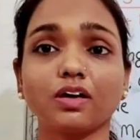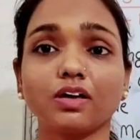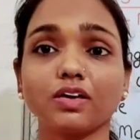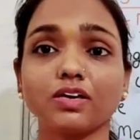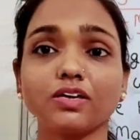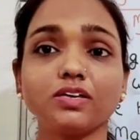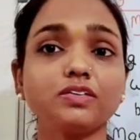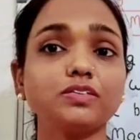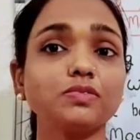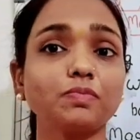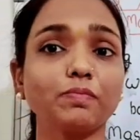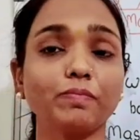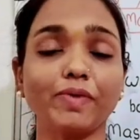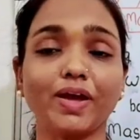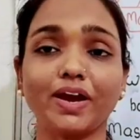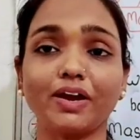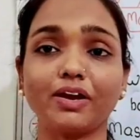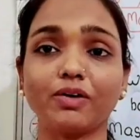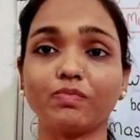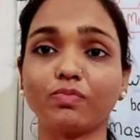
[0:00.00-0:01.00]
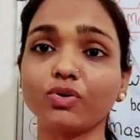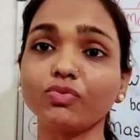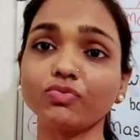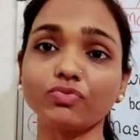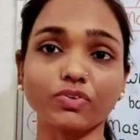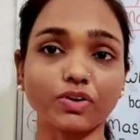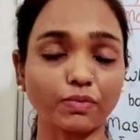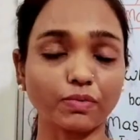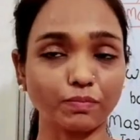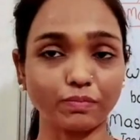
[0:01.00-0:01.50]
is made up of
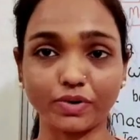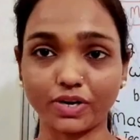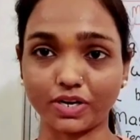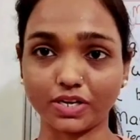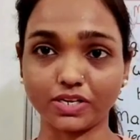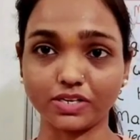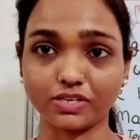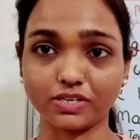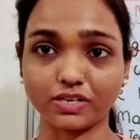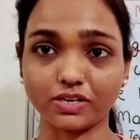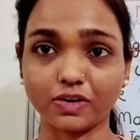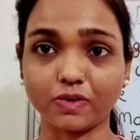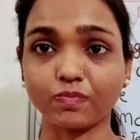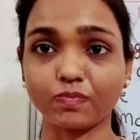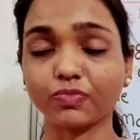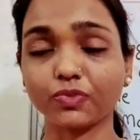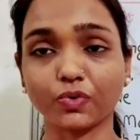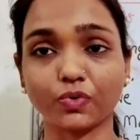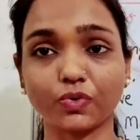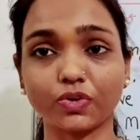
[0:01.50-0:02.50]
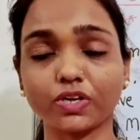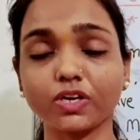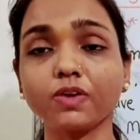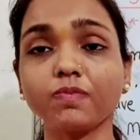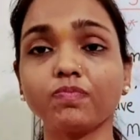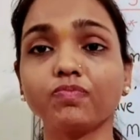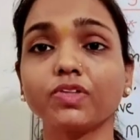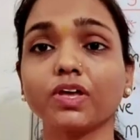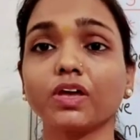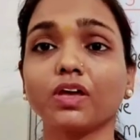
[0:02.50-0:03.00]
material, okay.
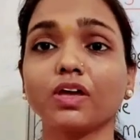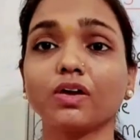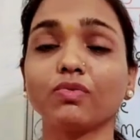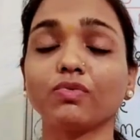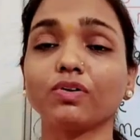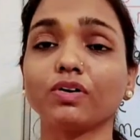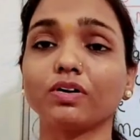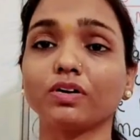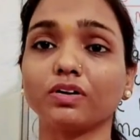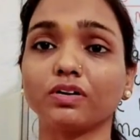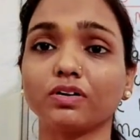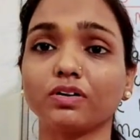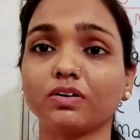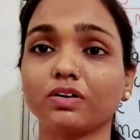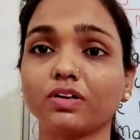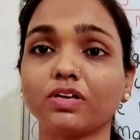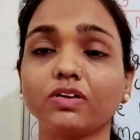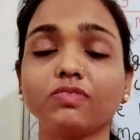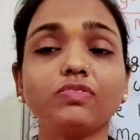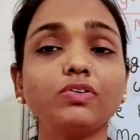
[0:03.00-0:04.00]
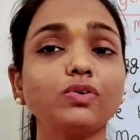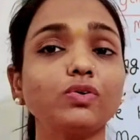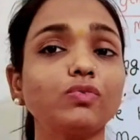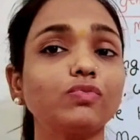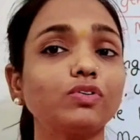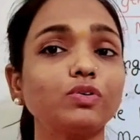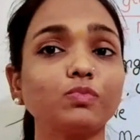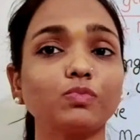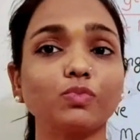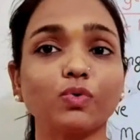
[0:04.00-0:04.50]
Even
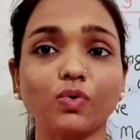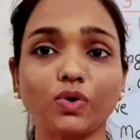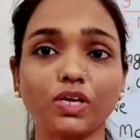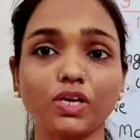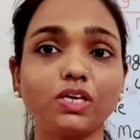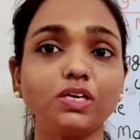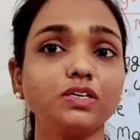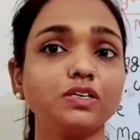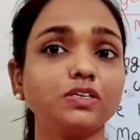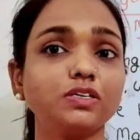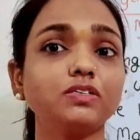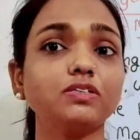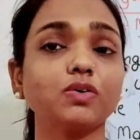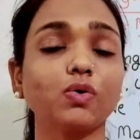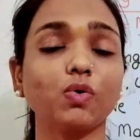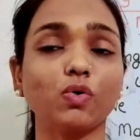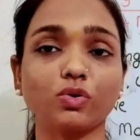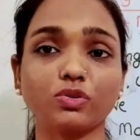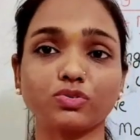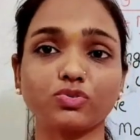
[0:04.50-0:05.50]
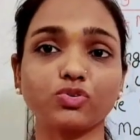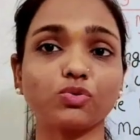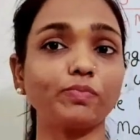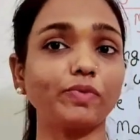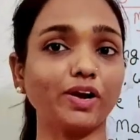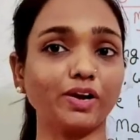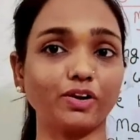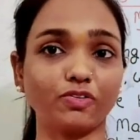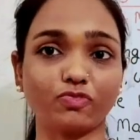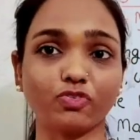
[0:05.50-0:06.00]
our body is also
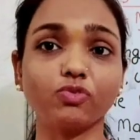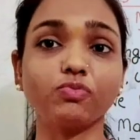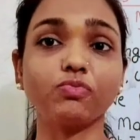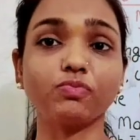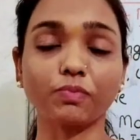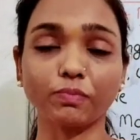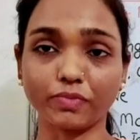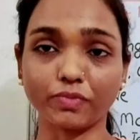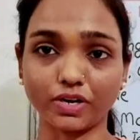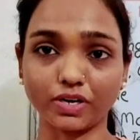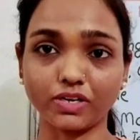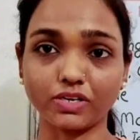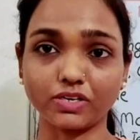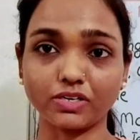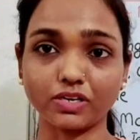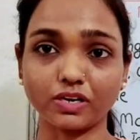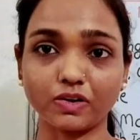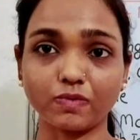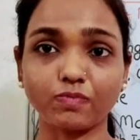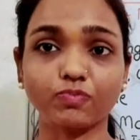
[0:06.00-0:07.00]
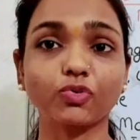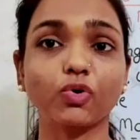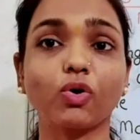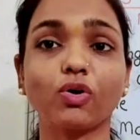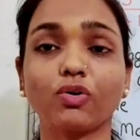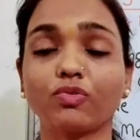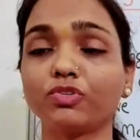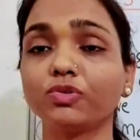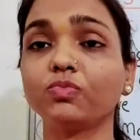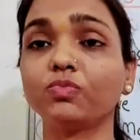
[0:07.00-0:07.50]
made up of material.
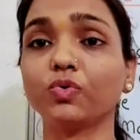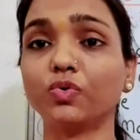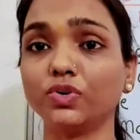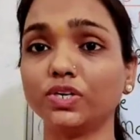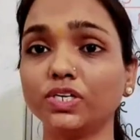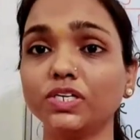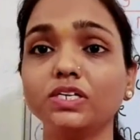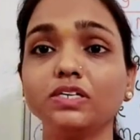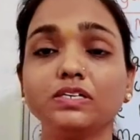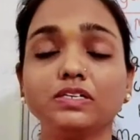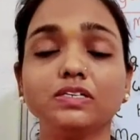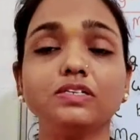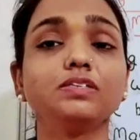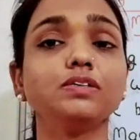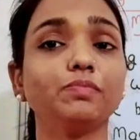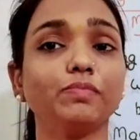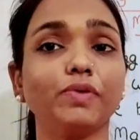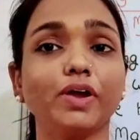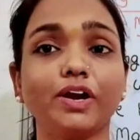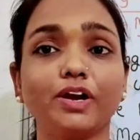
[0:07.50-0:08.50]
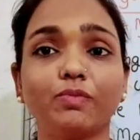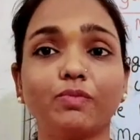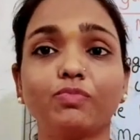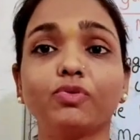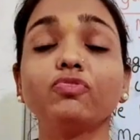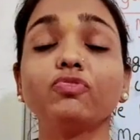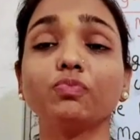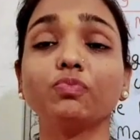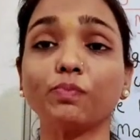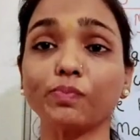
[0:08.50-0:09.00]
Our body is made up of
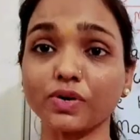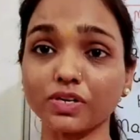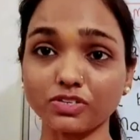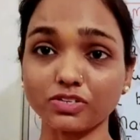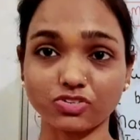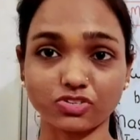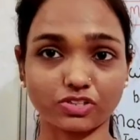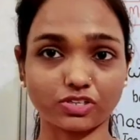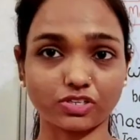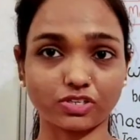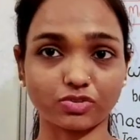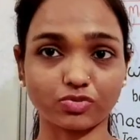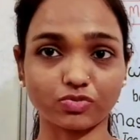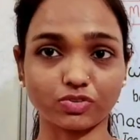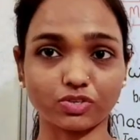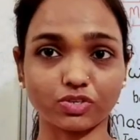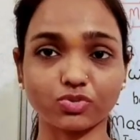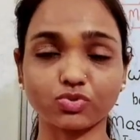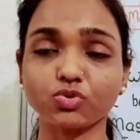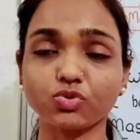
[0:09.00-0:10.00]
Panch Tattva. So